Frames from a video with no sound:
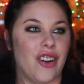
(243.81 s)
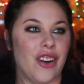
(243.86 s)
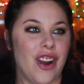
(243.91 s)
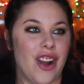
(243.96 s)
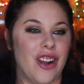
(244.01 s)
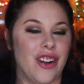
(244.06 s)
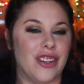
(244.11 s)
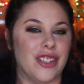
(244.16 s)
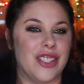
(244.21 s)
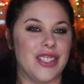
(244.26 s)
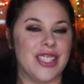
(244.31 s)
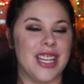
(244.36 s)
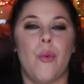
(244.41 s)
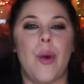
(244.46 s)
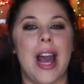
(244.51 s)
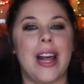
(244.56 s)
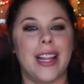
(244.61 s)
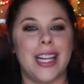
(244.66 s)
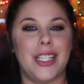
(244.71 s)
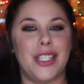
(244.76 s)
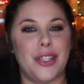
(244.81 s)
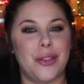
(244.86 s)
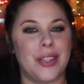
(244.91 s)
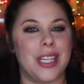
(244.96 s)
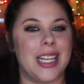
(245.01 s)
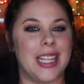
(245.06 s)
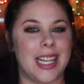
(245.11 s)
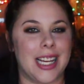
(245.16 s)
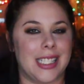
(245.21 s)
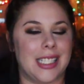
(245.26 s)
gross. While I do
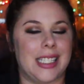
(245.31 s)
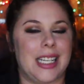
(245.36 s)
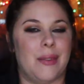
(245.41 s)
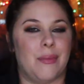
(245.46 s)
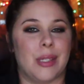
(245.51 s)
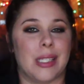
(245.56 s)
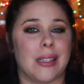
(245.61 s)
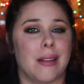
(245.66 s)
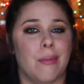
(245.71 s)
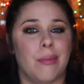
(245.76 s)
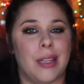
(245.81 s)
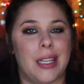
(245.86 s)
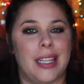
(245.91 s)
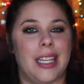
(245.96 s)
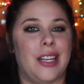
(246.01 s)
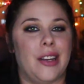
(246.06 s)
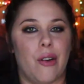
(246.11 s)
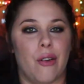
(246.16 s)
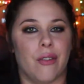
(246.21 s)
think that scene was completely